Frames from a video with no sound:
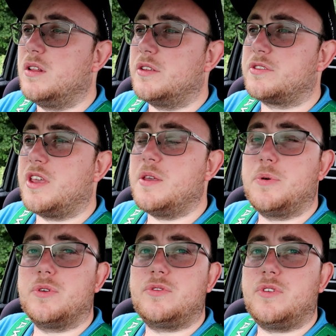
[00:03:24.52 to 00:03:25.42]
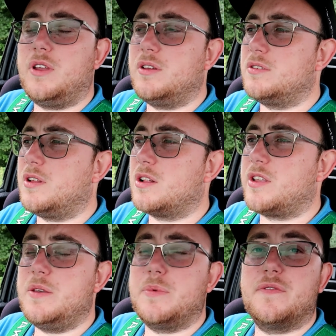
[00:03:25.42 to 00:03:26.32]
let's keep us,
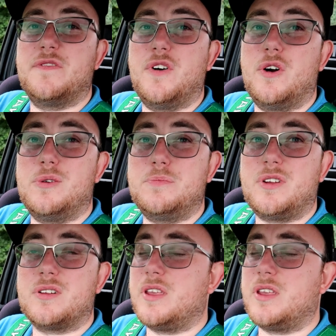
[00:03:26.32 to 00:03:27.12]
I'll keep you informed,